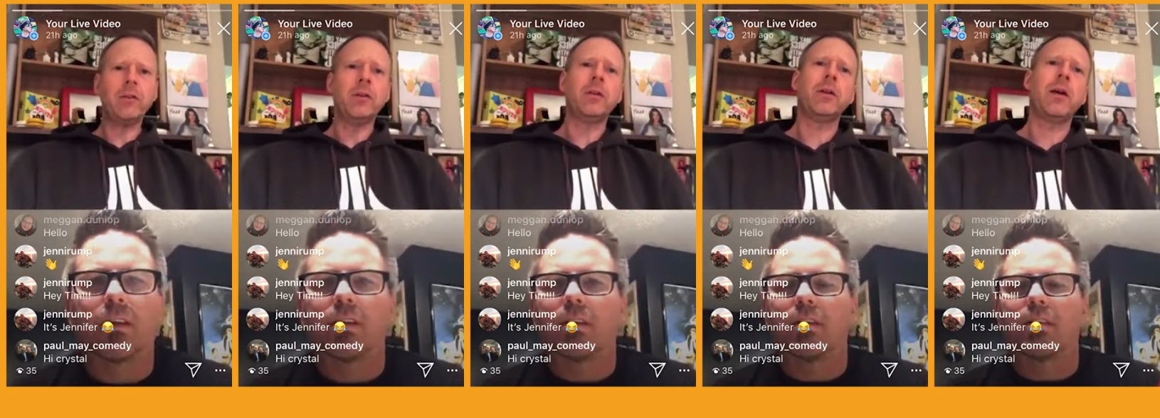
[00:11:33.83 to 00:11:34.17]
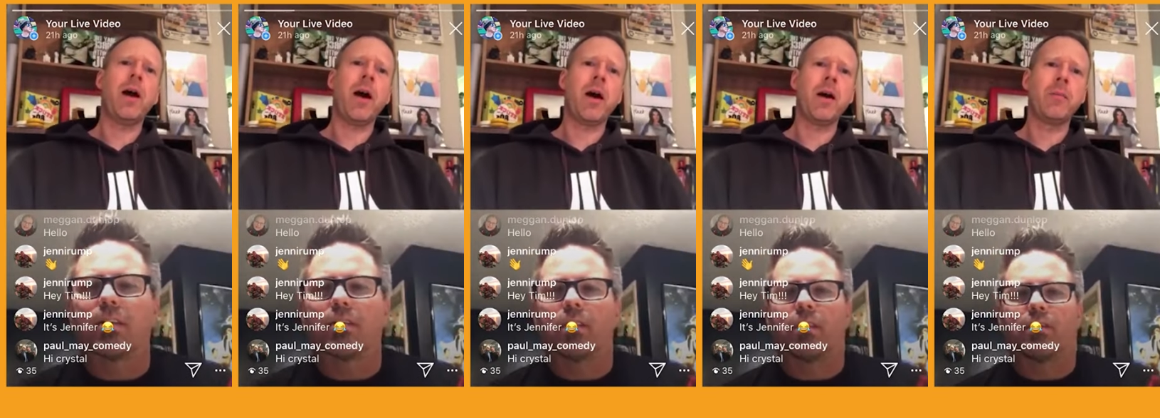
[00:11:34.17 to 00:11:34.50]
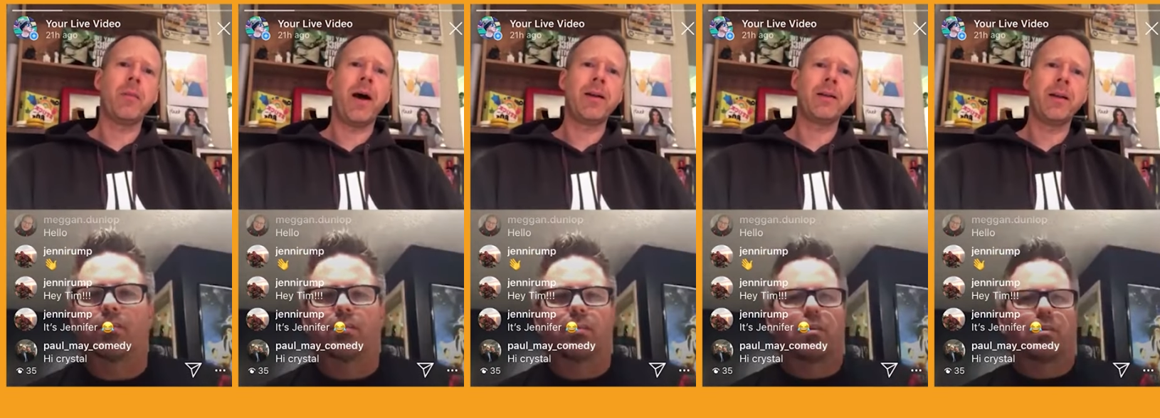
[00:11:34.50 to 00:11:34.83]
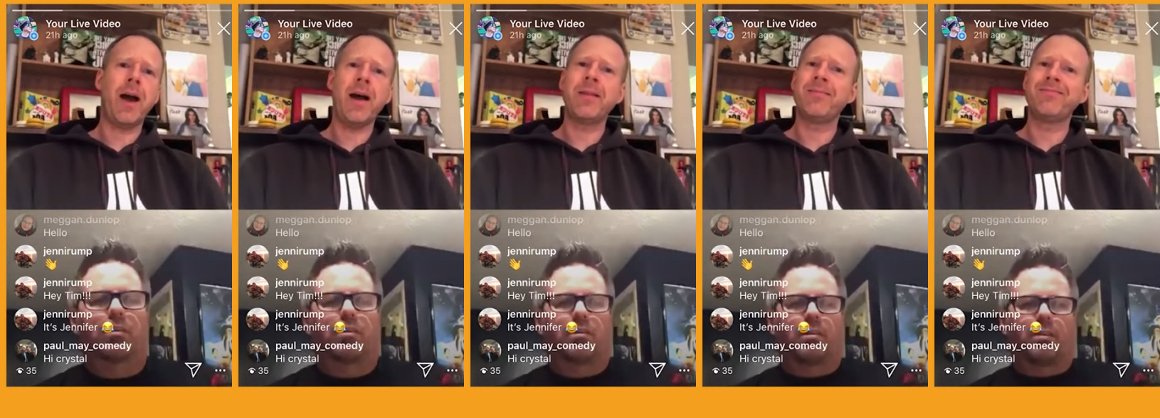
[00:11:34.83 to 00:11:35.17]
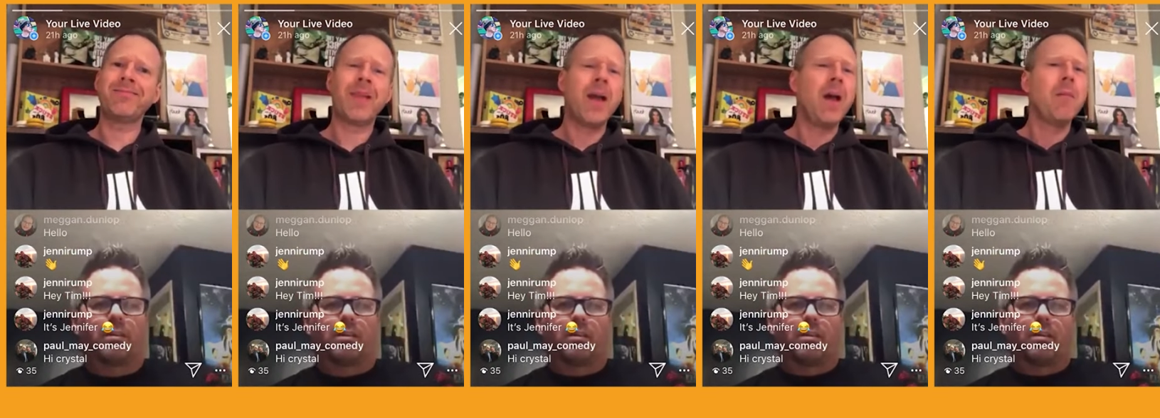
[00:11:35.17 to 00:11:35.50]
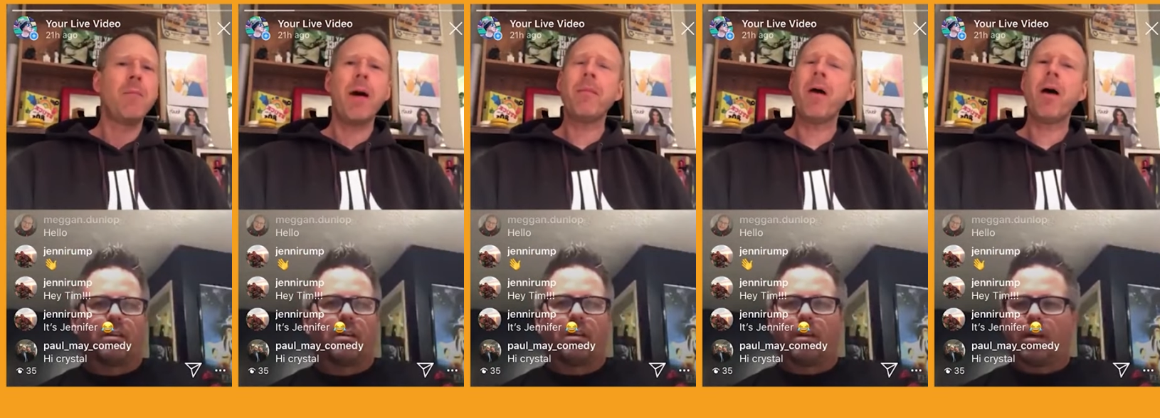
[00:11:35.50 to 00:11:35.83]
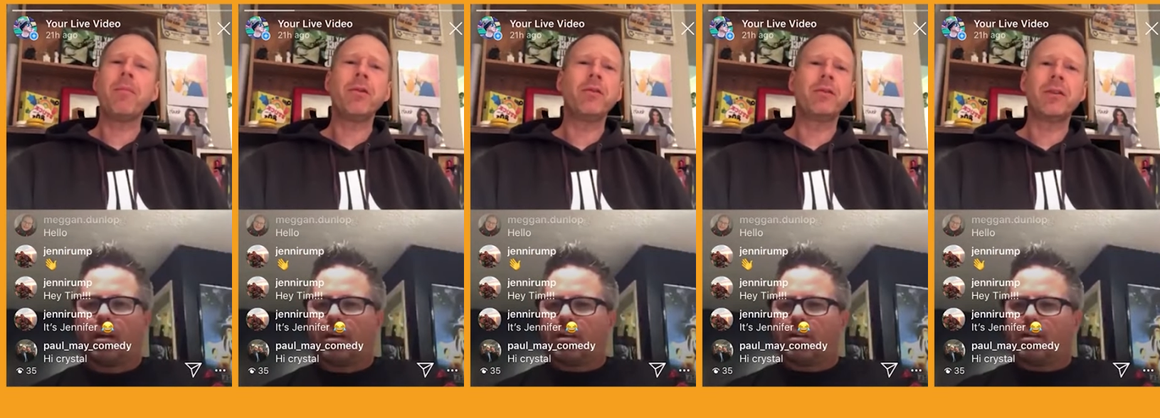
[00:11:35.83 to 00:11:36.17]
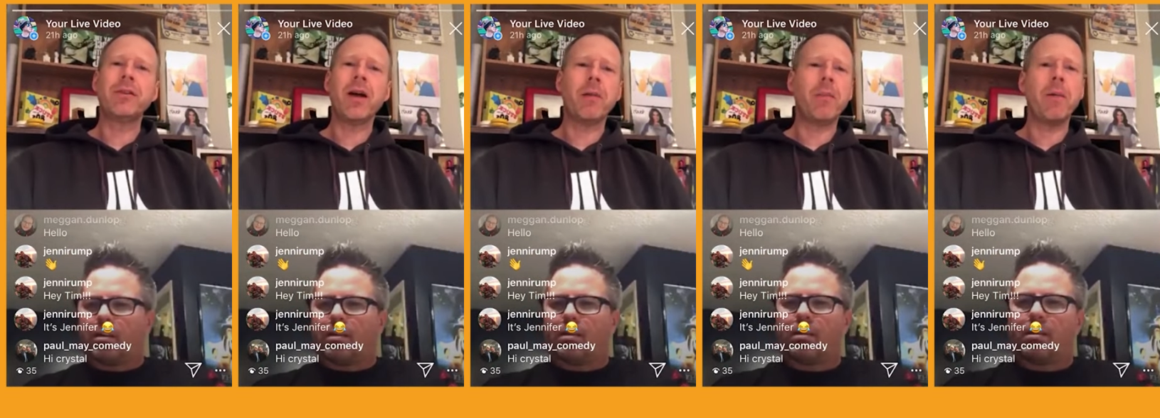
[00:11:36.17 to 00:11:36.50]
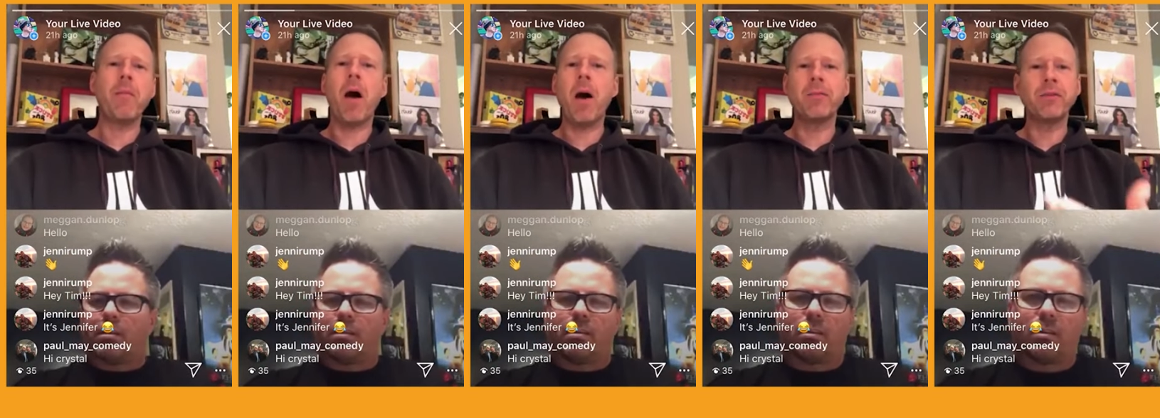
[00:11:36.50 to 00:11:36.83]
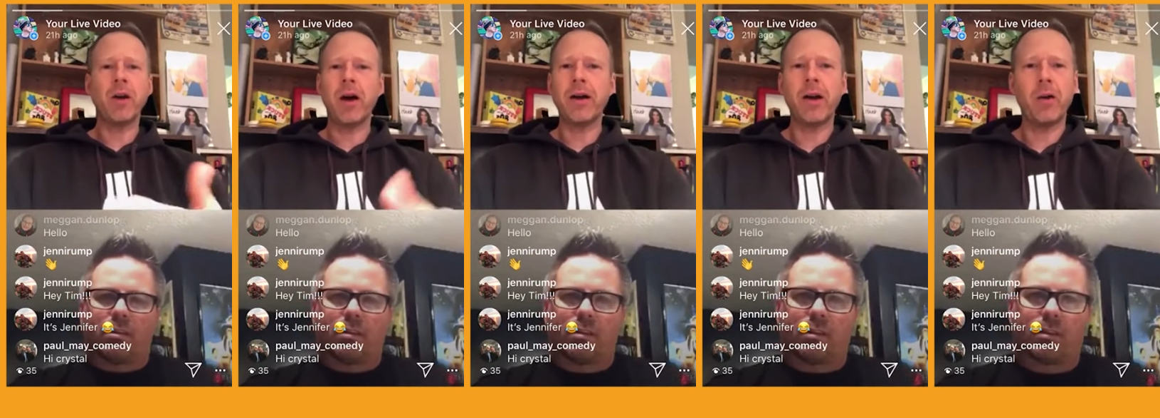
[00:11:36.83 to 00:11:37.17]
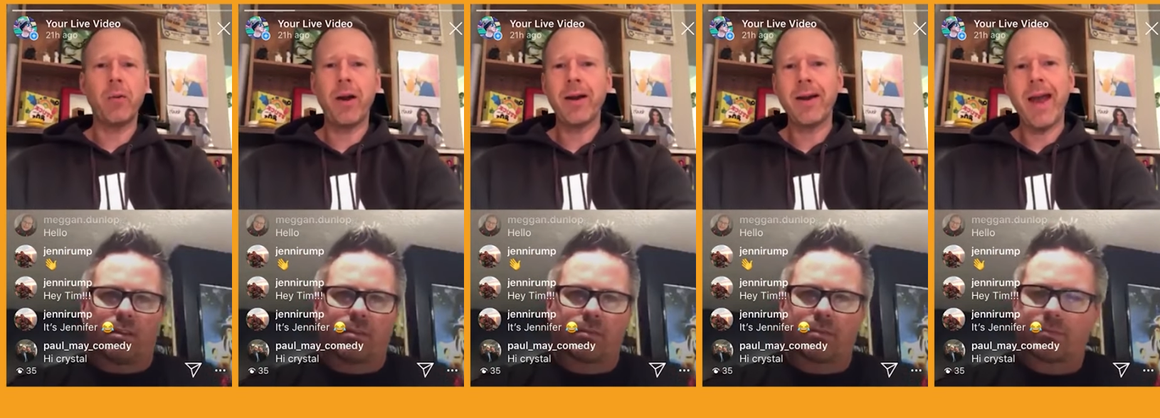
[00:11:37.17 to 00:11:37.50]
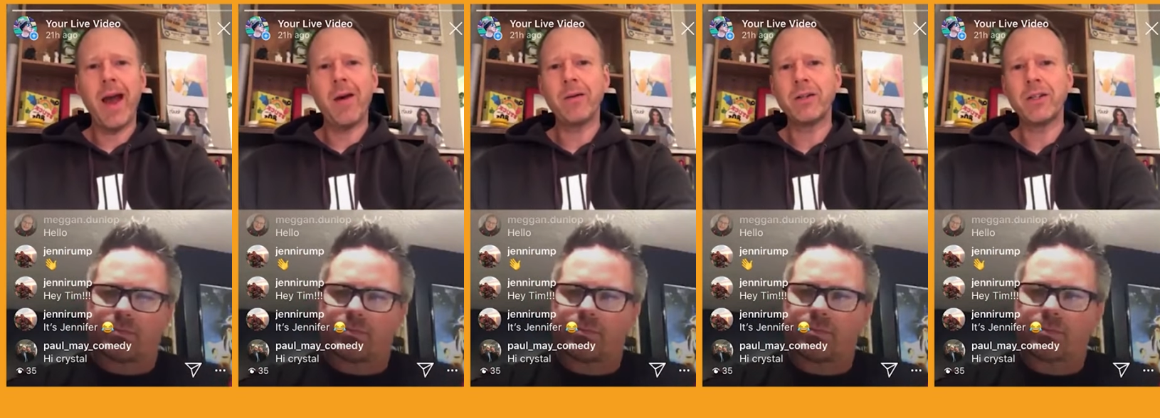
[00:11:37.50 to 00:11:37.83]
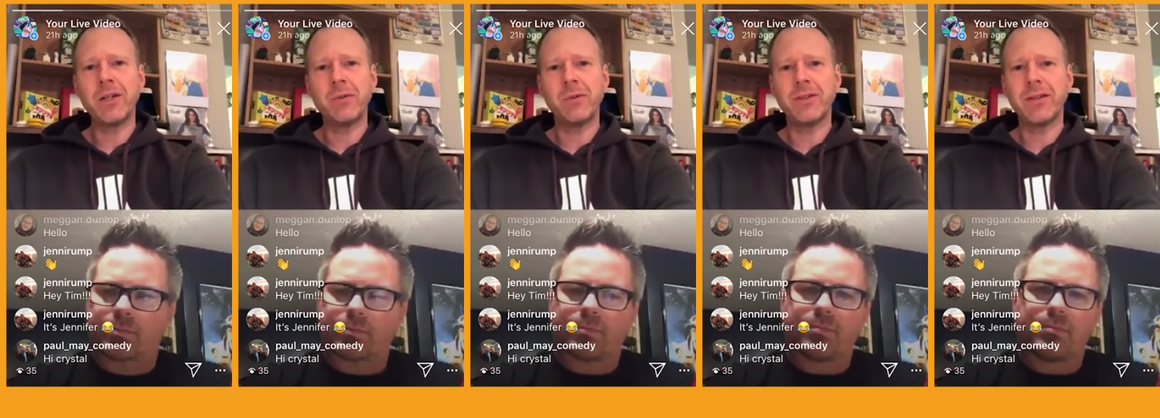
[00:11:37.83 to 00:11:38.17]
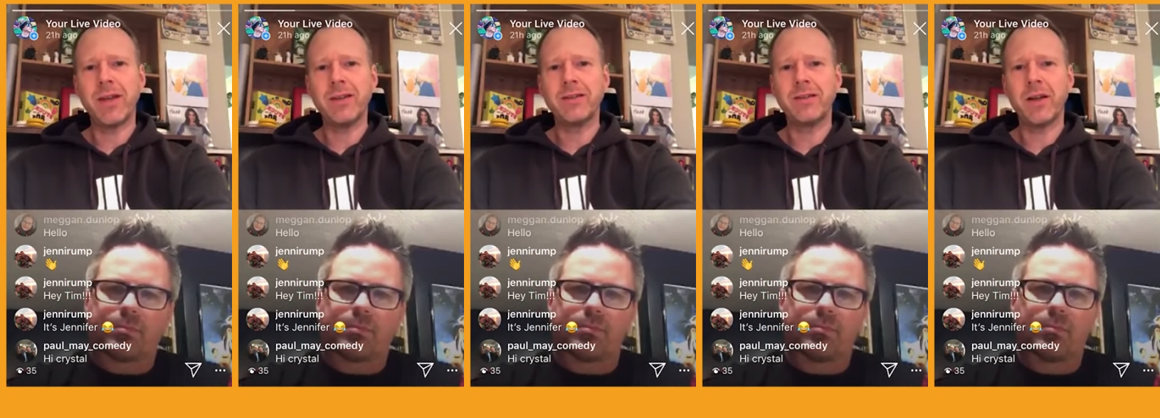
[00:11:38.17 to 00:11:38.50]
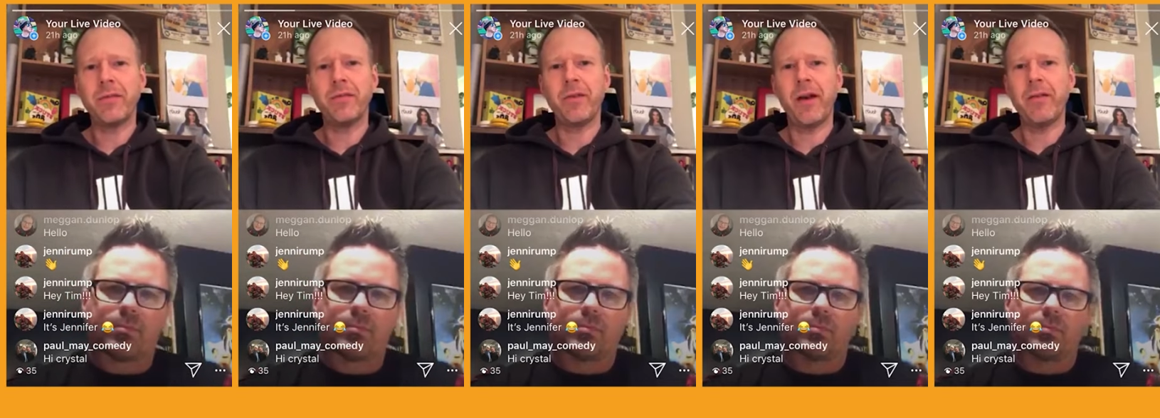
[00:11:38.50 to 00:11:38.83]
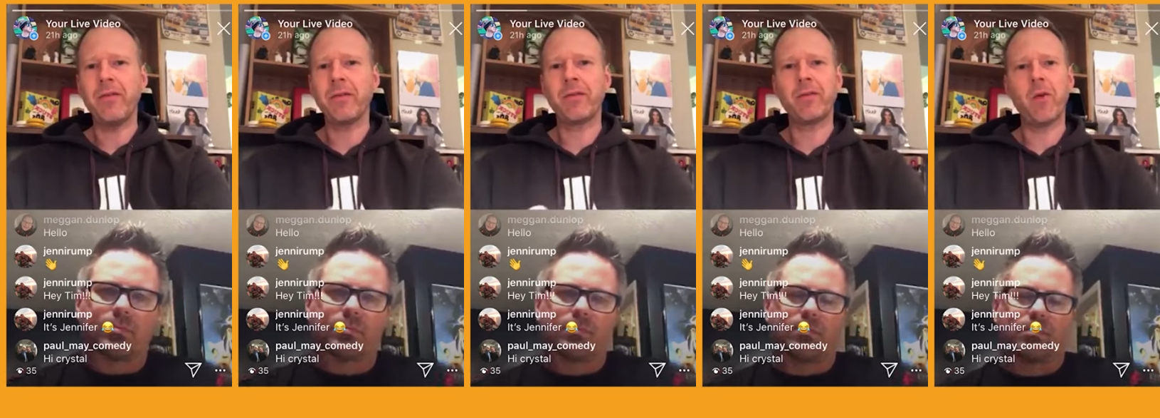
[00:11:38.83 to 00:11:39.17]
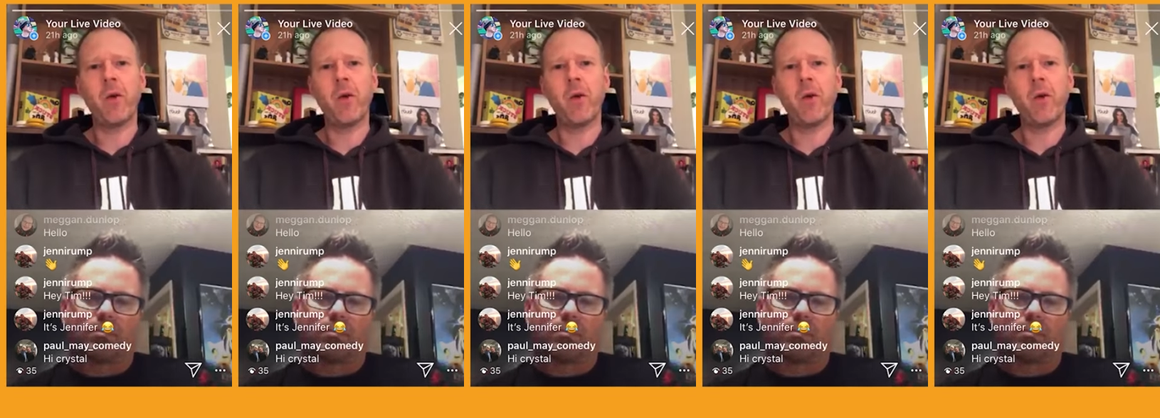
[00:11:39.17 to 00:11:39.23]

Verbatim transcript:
Speaker 1: Um, I, I my mom used to tell my mom's on here right now, and she would say stuff ever growing